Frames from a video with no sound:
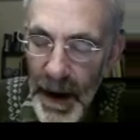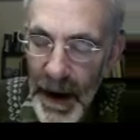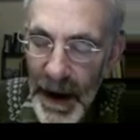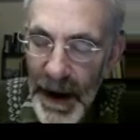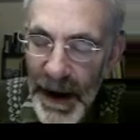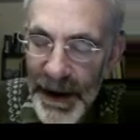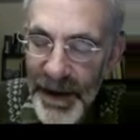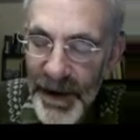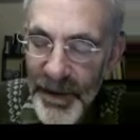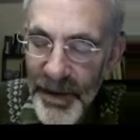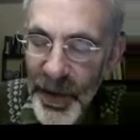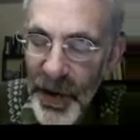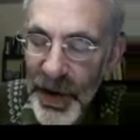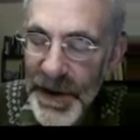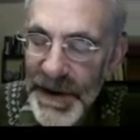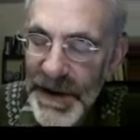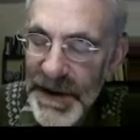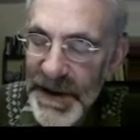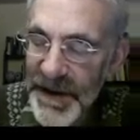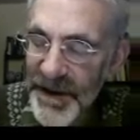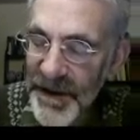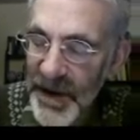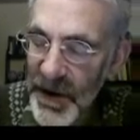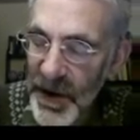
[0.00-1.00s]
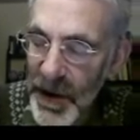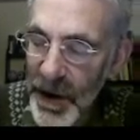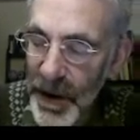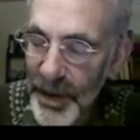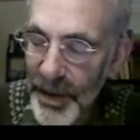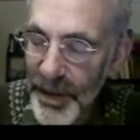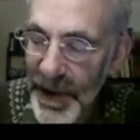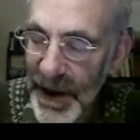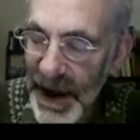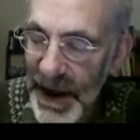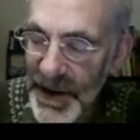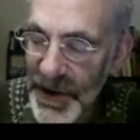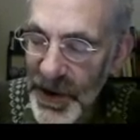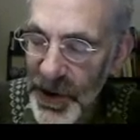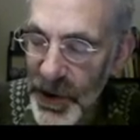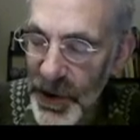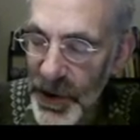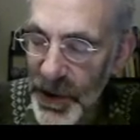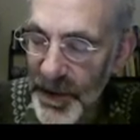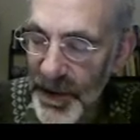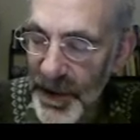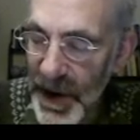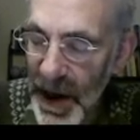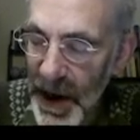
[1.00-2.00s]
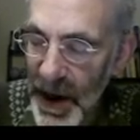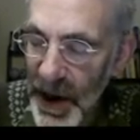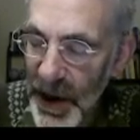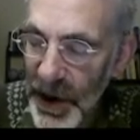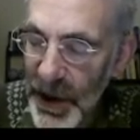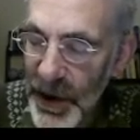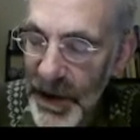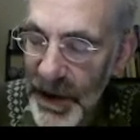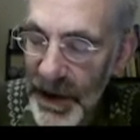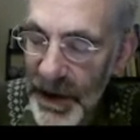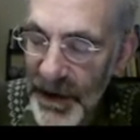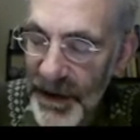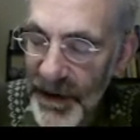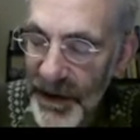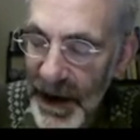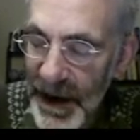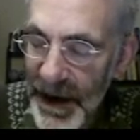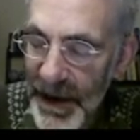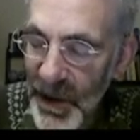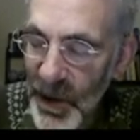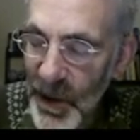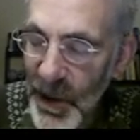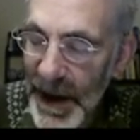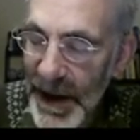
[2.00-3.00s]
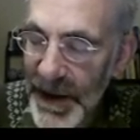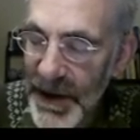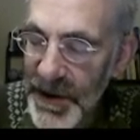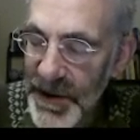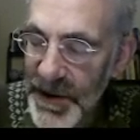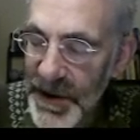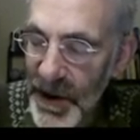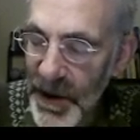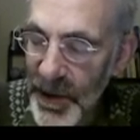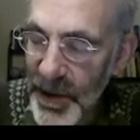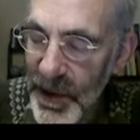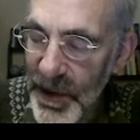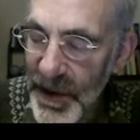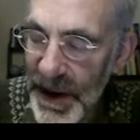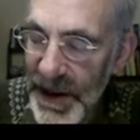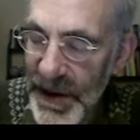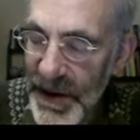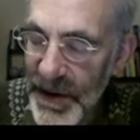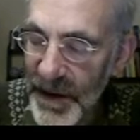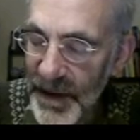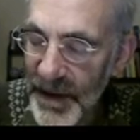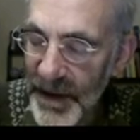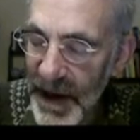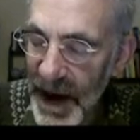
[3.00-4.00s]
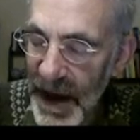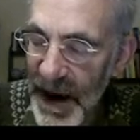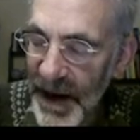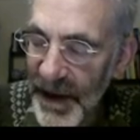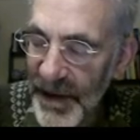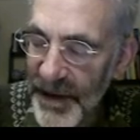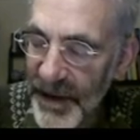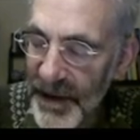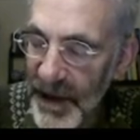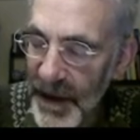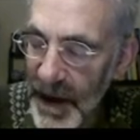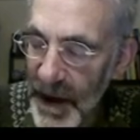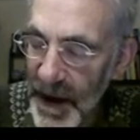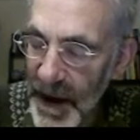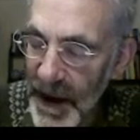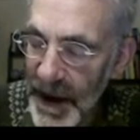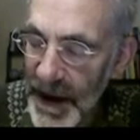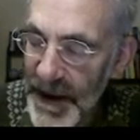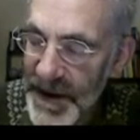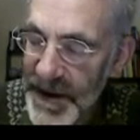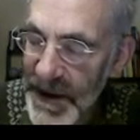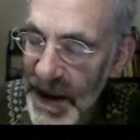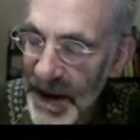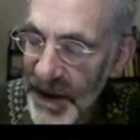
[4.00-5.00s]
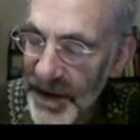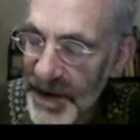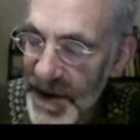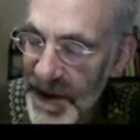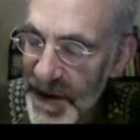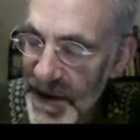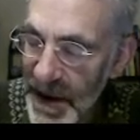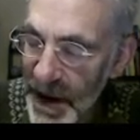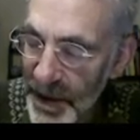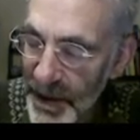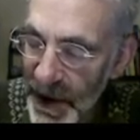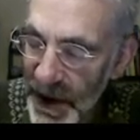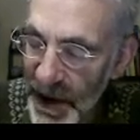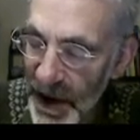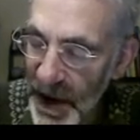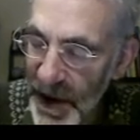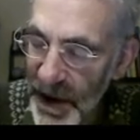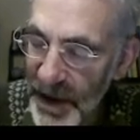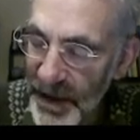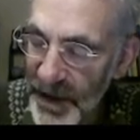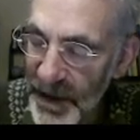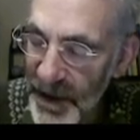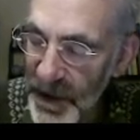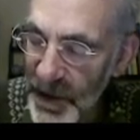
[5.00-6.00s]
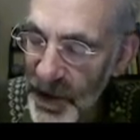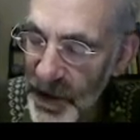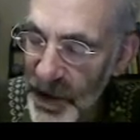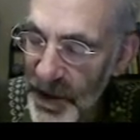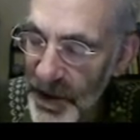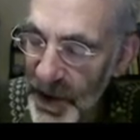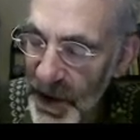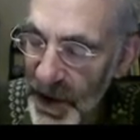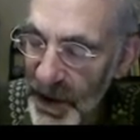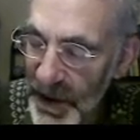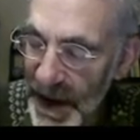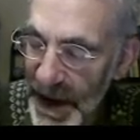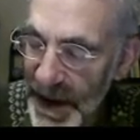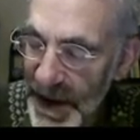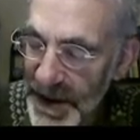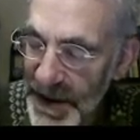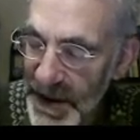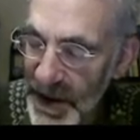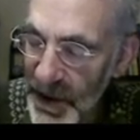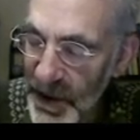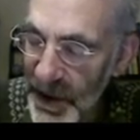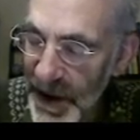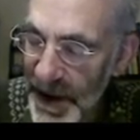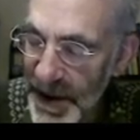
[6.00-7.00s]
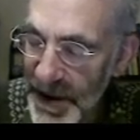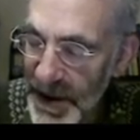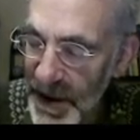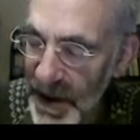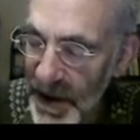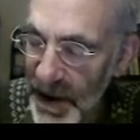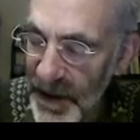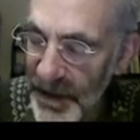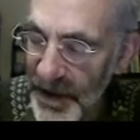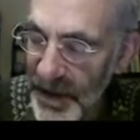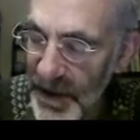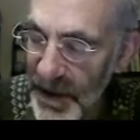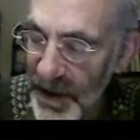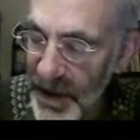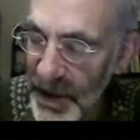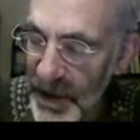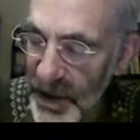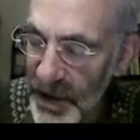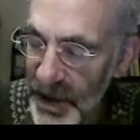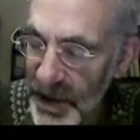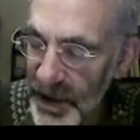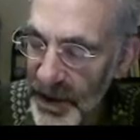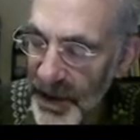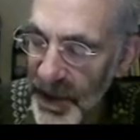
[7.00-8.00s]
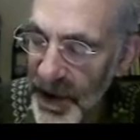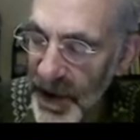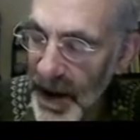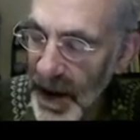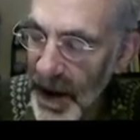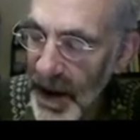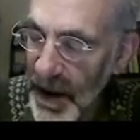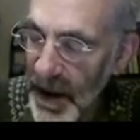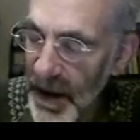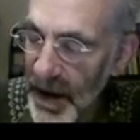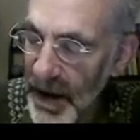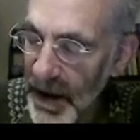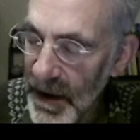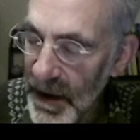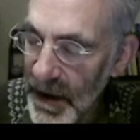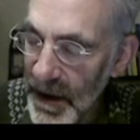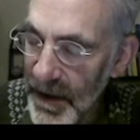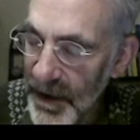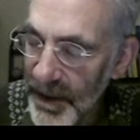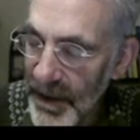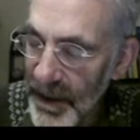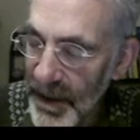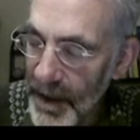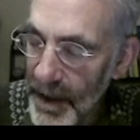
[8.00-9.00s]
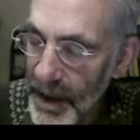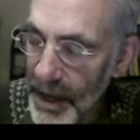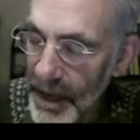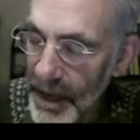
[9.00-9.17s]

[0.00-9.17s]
And the point is, for a compact group, you can define the Reynolds operator of F. Instead of summing over the group, you integrate over the group, and